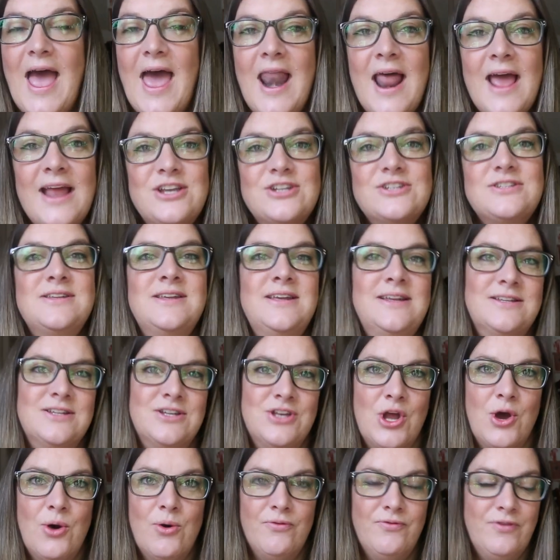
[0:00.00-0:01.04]
And I just need
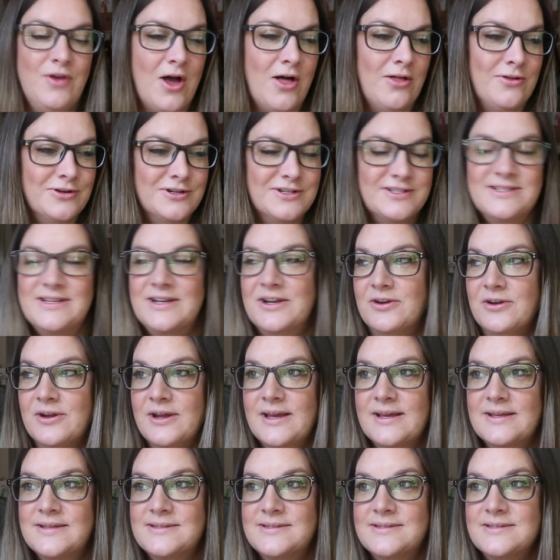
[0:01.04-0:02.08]
to know if y'all are
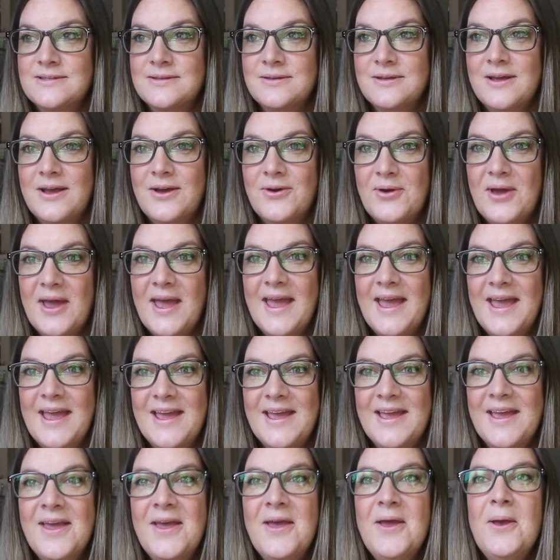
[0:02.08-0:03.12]
serious, okay?